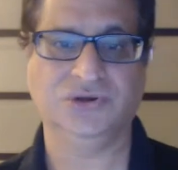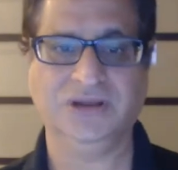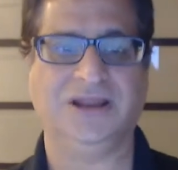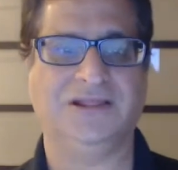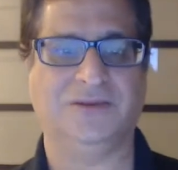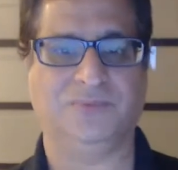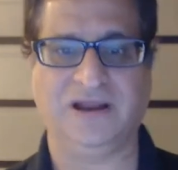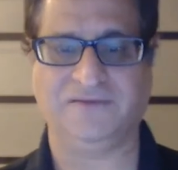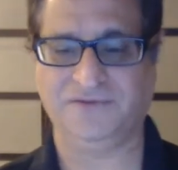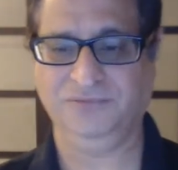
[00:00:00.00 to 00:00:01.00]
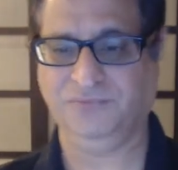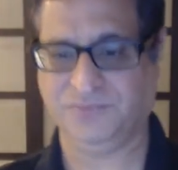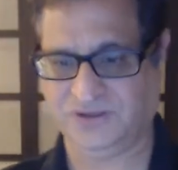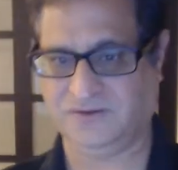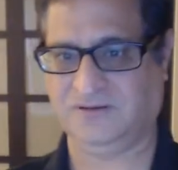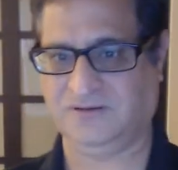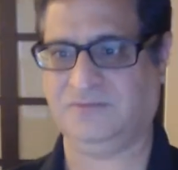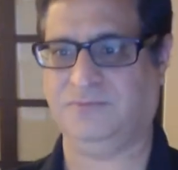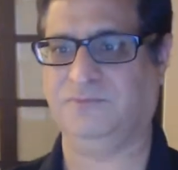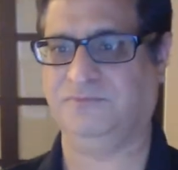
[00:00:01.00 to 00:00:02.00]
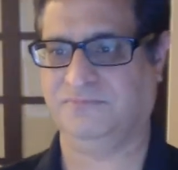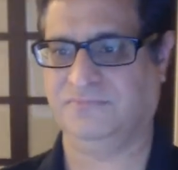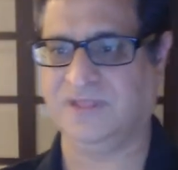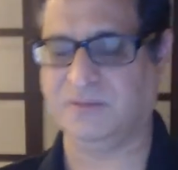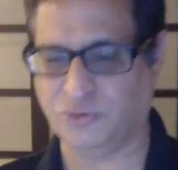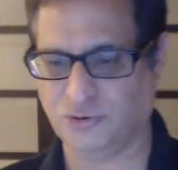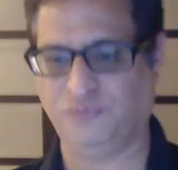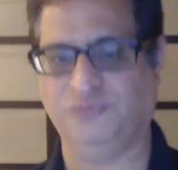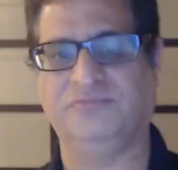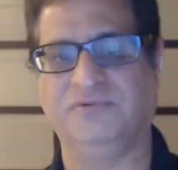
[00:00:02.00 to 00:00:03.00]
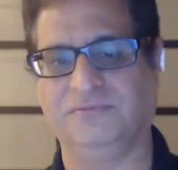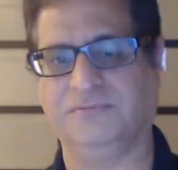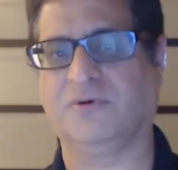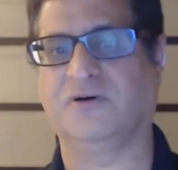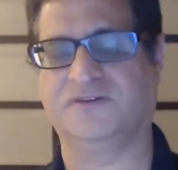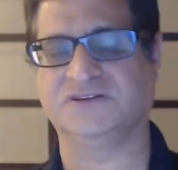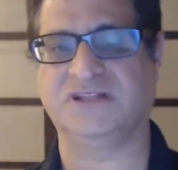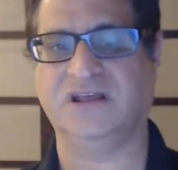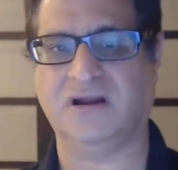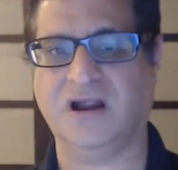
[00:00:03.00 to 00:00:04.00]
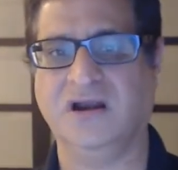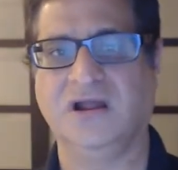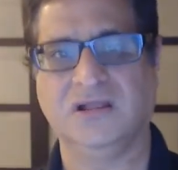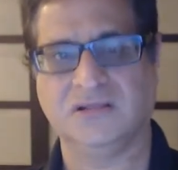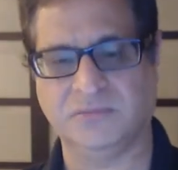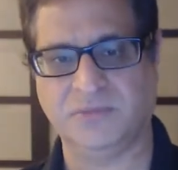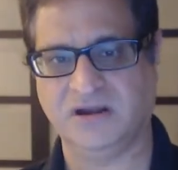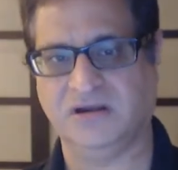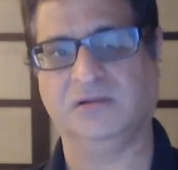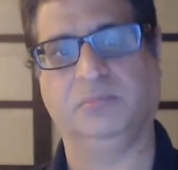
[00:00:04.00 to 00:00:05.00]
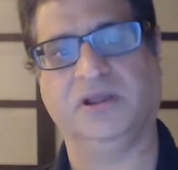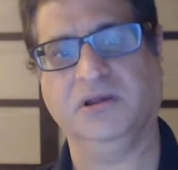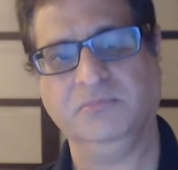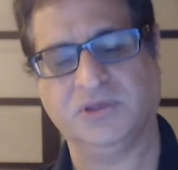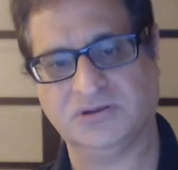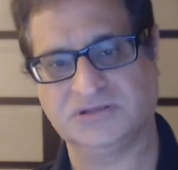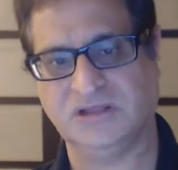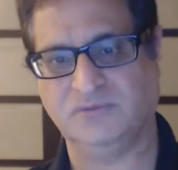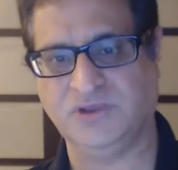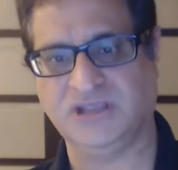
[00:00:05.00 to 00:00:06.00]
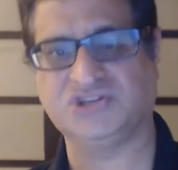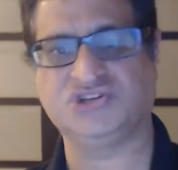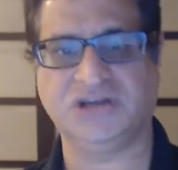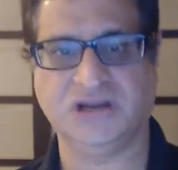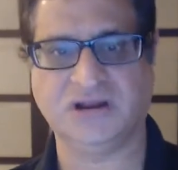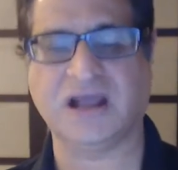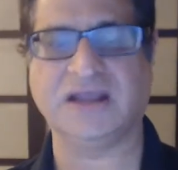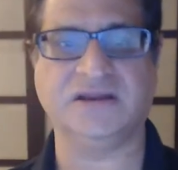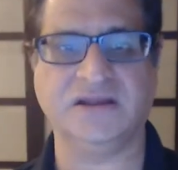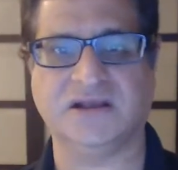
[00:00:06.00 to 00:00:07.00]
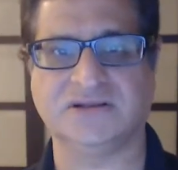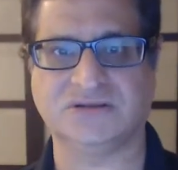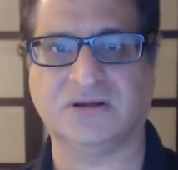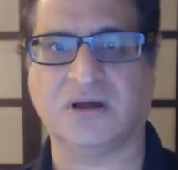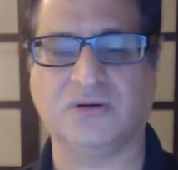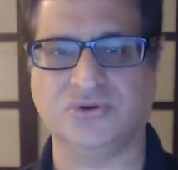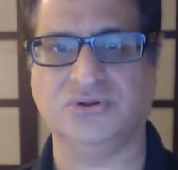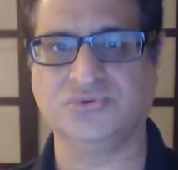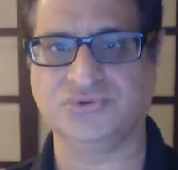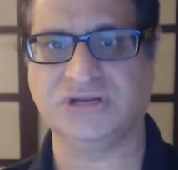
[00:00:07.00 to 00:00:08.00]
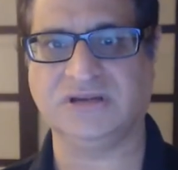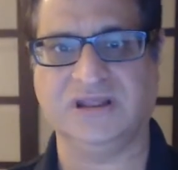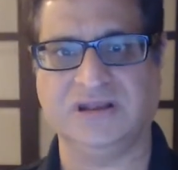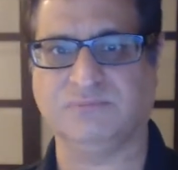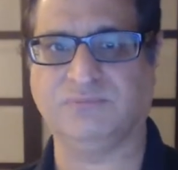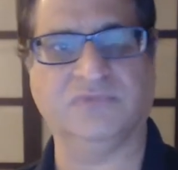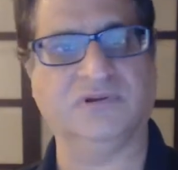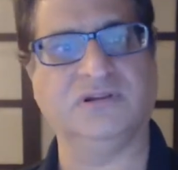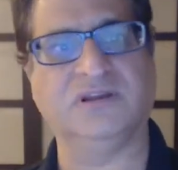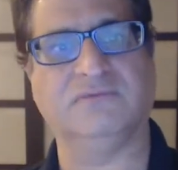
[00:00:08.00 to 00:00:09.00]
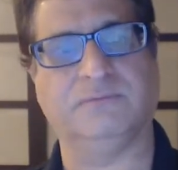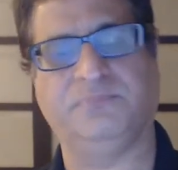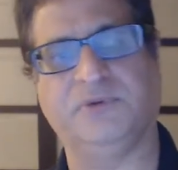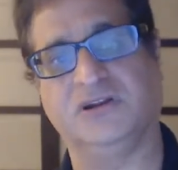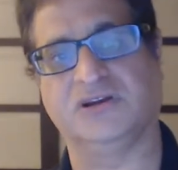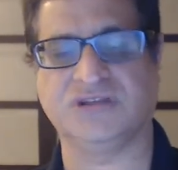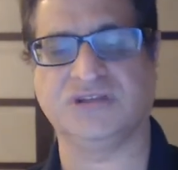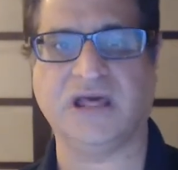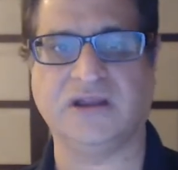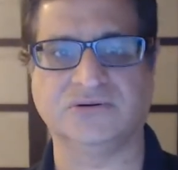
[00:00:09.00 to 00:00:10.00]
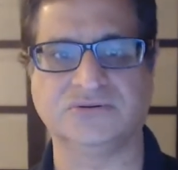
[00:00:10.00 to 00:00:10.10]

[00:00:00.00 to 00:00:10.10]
another platform. The more of us there are, the better it'll become, because then we can share ideas on how to use it in particular scenarios.